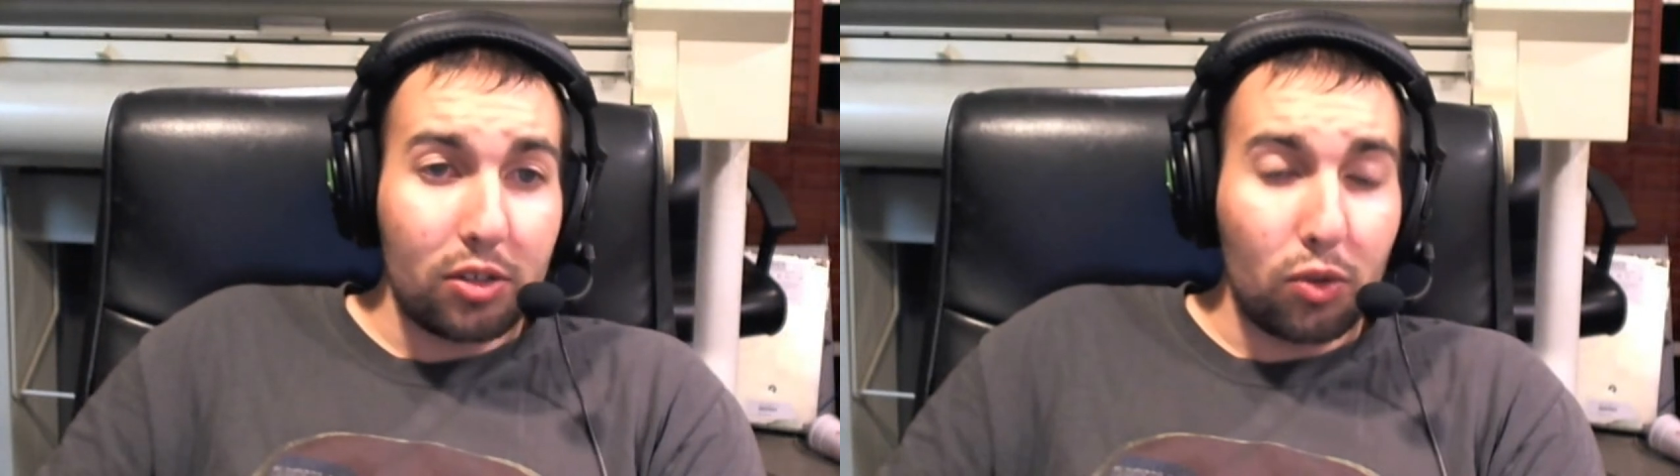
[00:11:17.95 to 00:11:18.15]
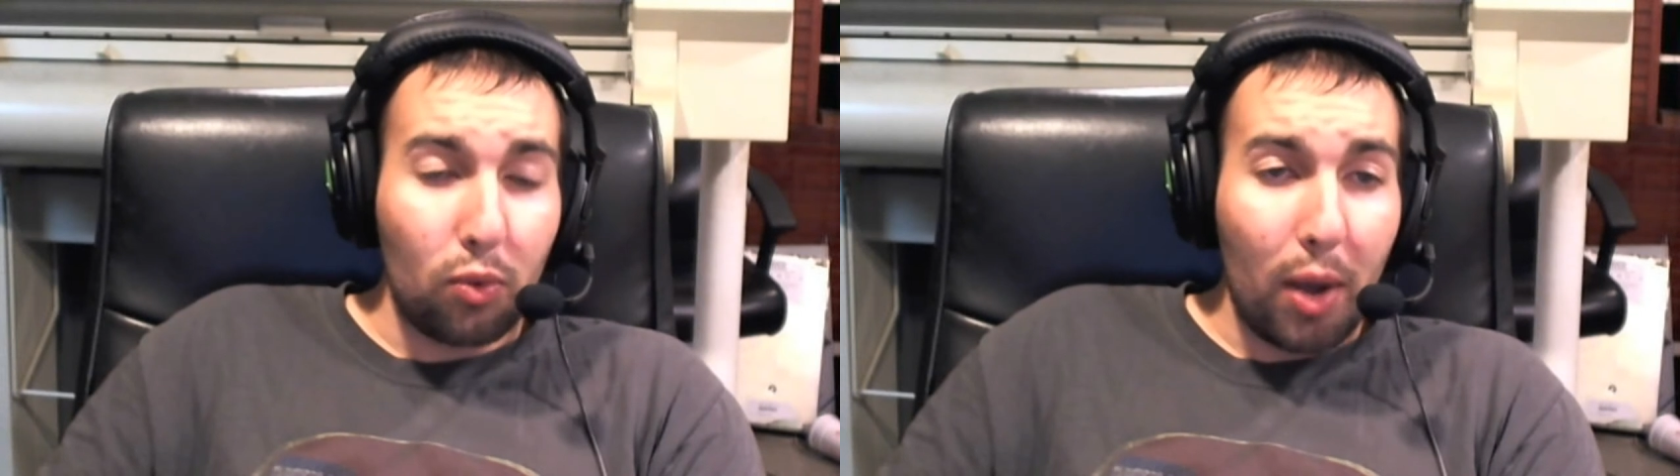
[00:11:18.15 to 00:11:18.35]

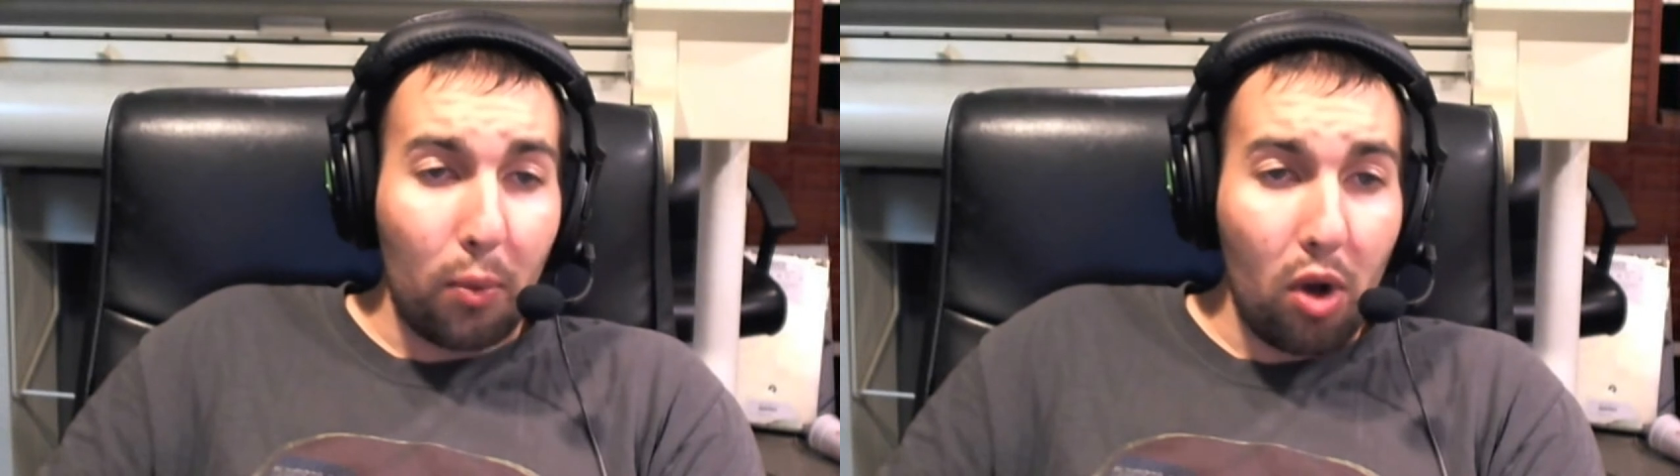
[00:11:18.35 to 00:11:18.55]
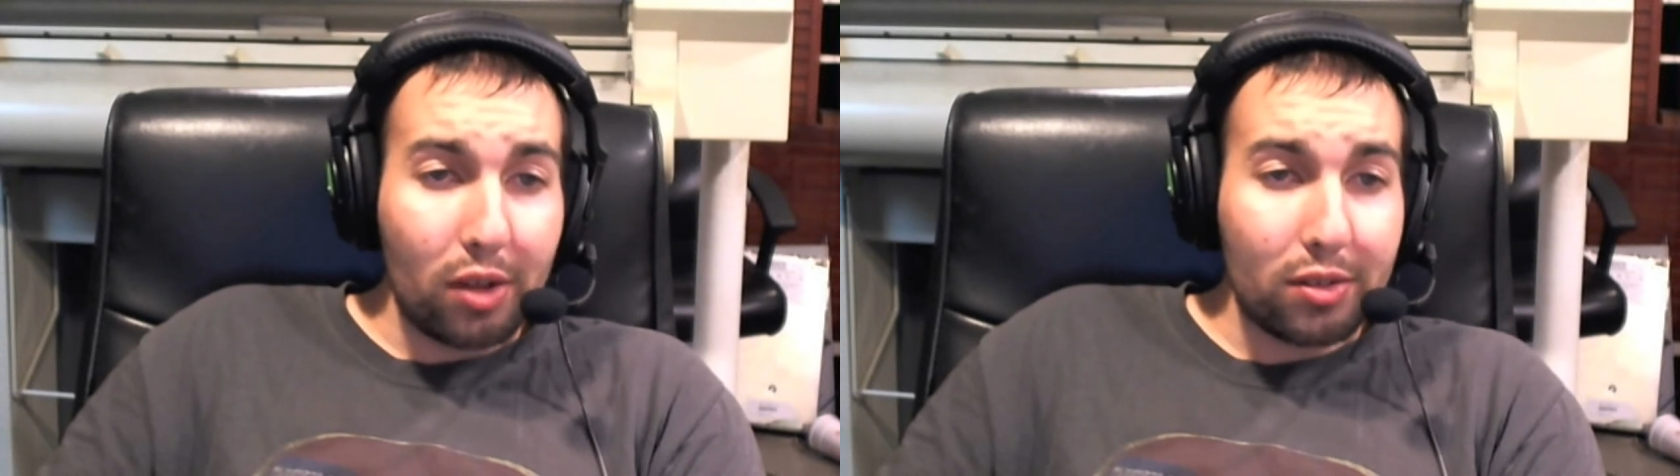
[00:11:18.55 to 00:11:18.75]
do I
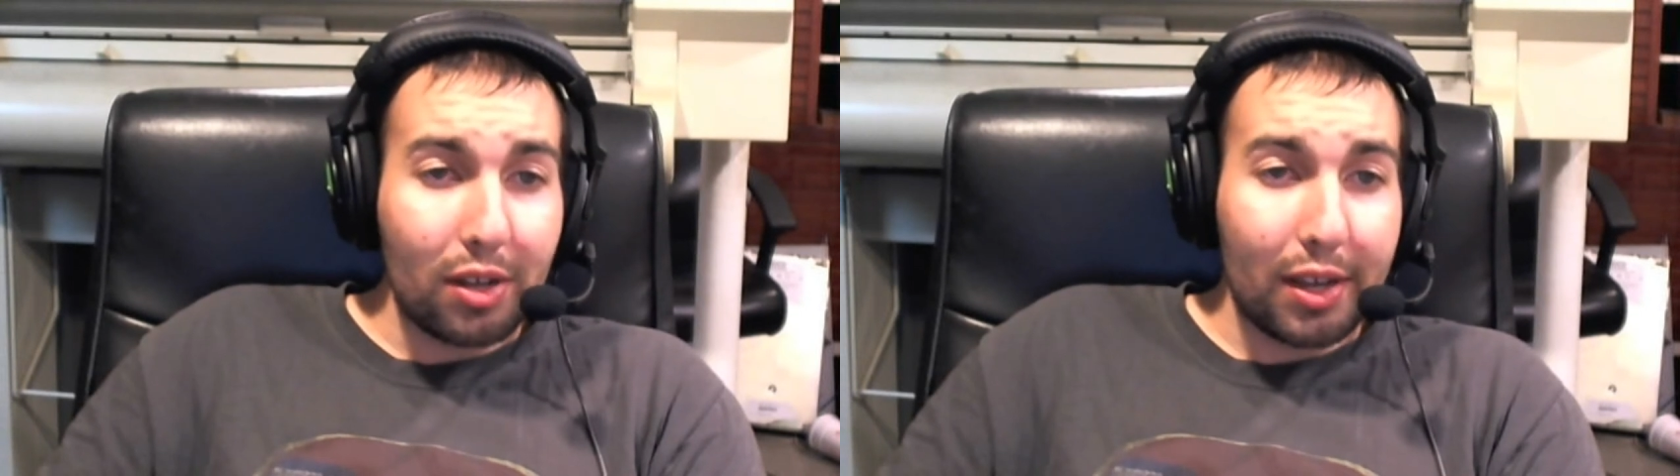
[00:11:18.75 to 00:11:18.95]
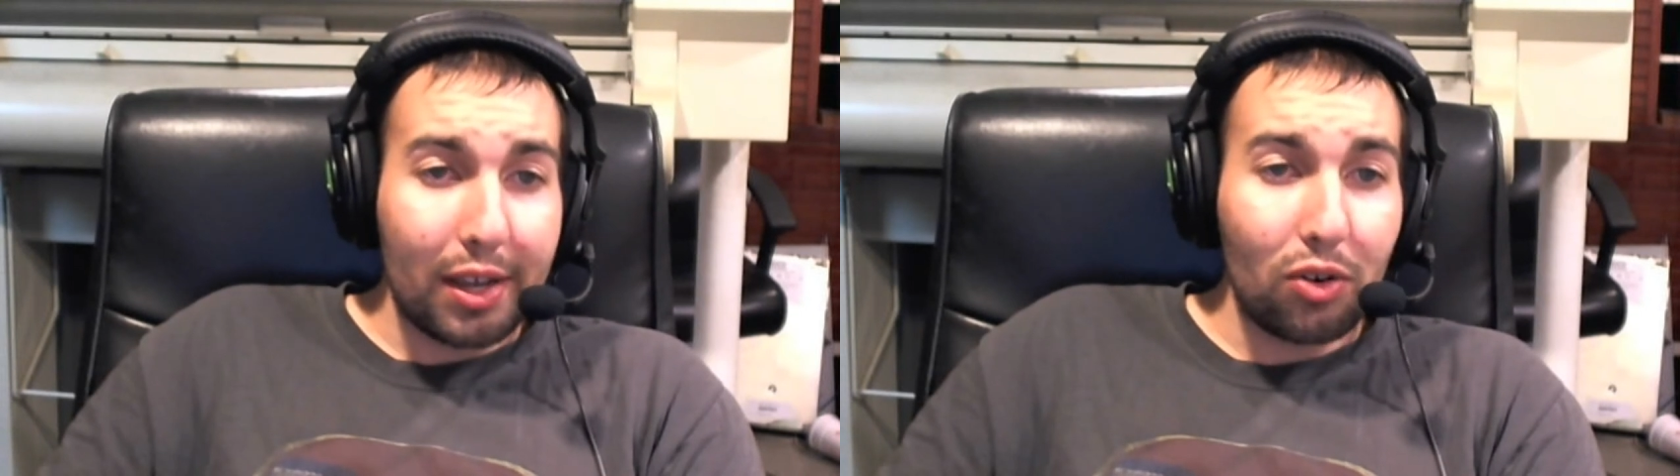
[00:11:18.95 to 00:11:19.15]
want
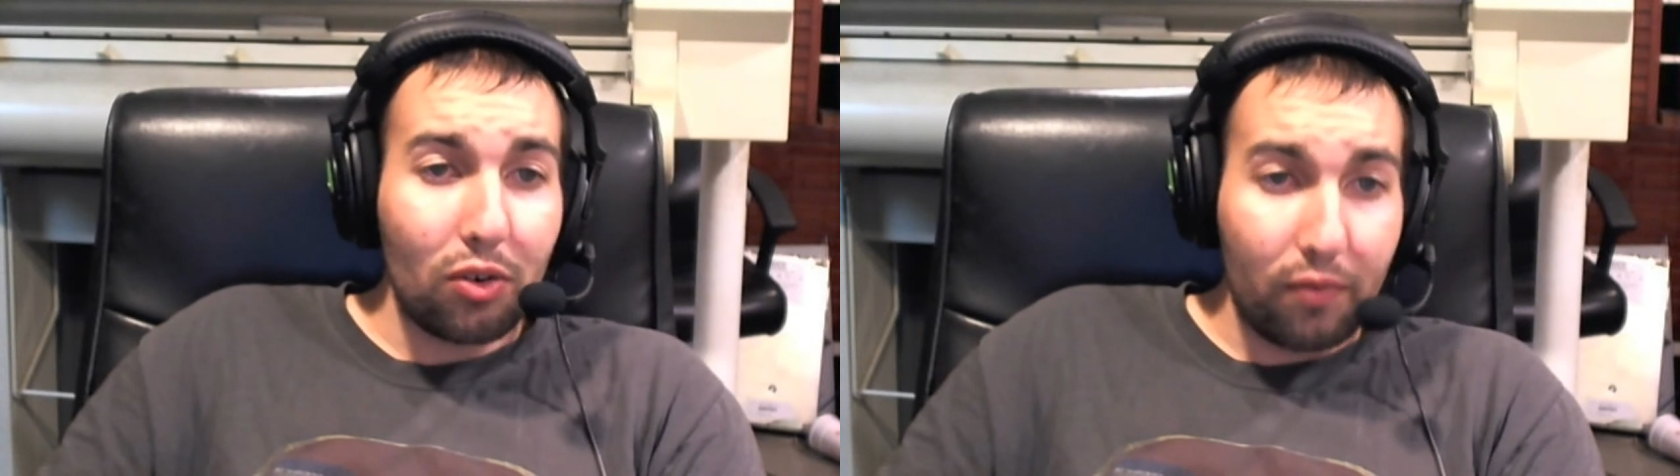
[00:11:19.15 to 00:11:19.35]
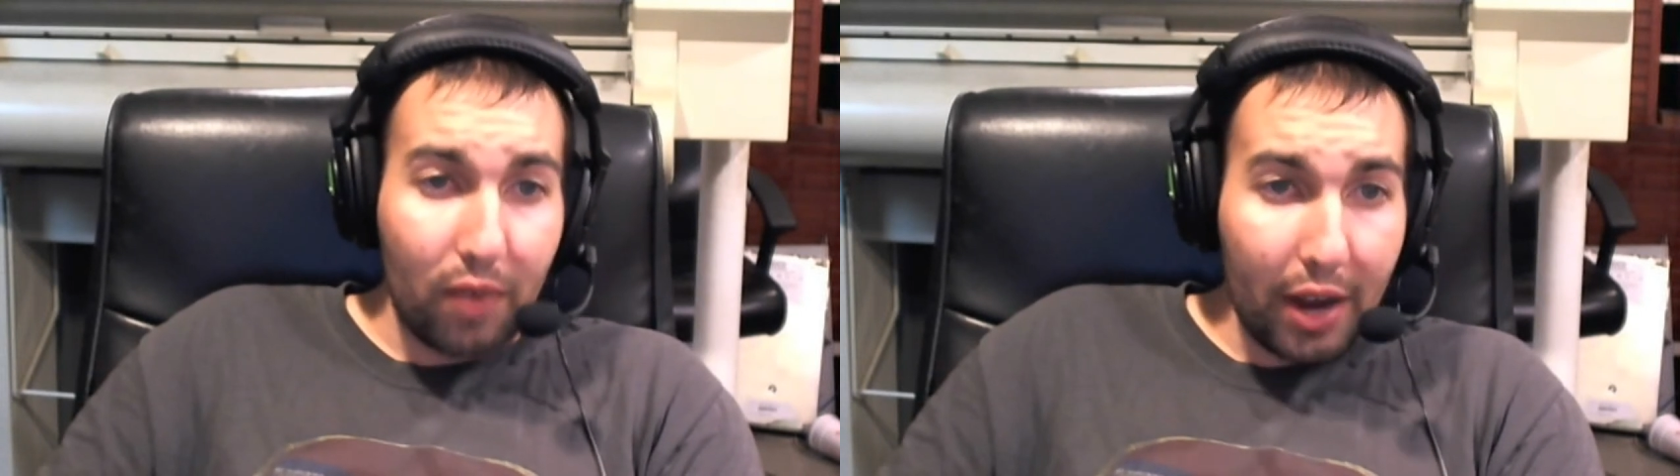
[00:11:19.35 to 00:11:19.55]
a Kindle
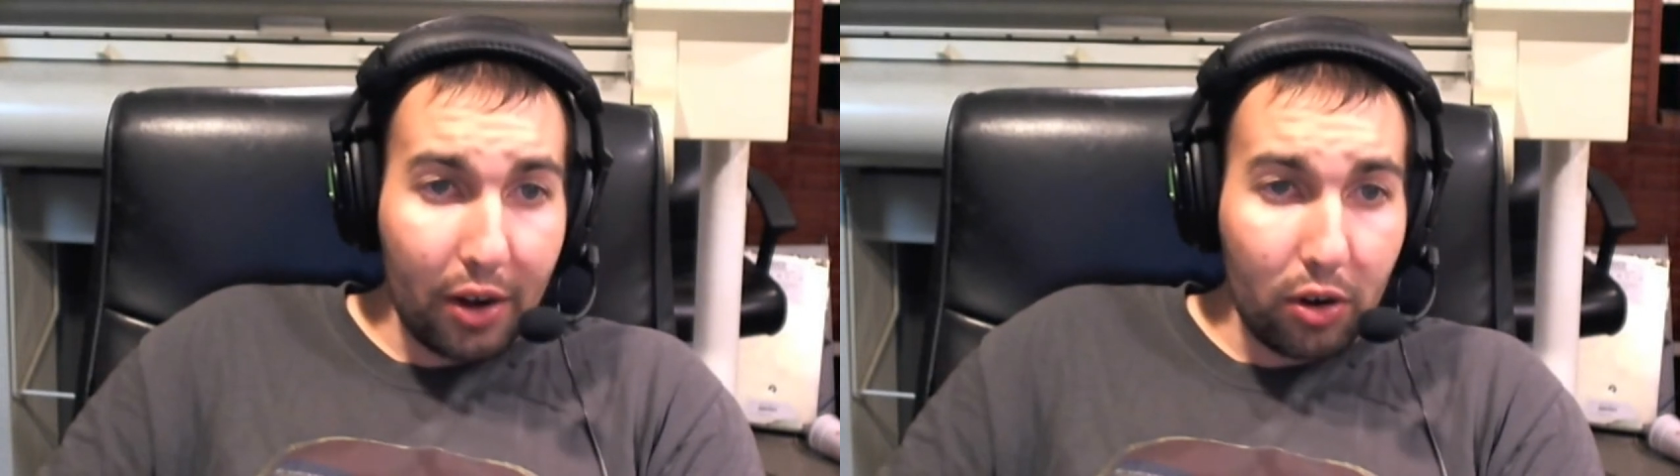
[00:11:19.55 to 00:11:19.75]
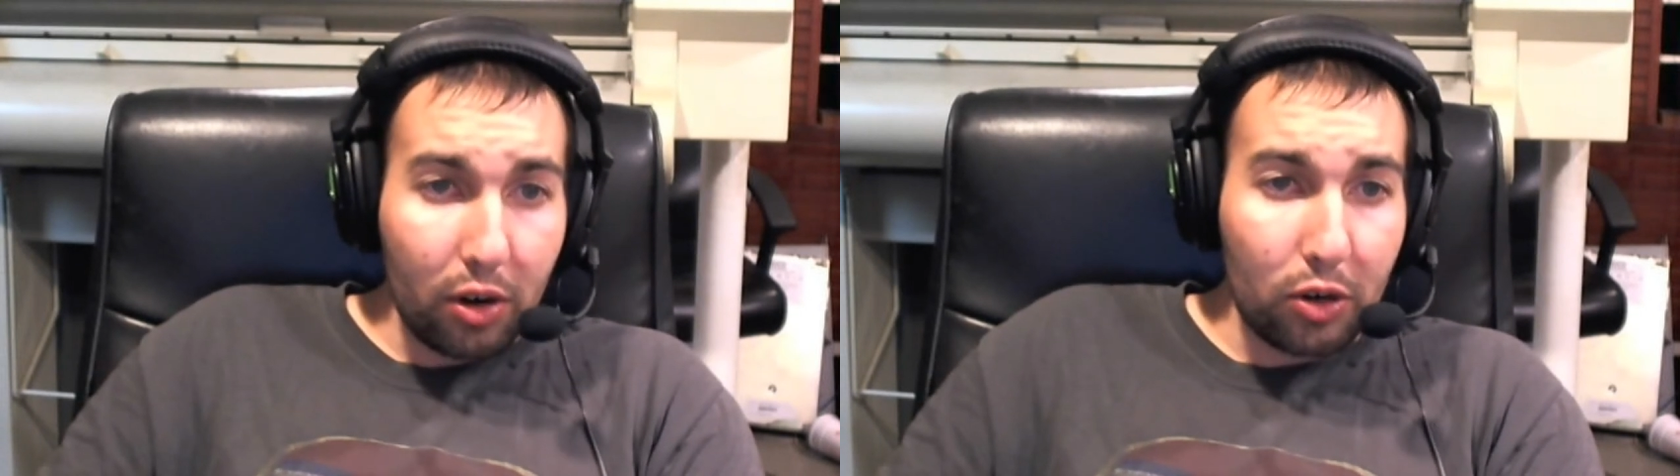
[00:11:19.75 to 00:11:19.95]
Fire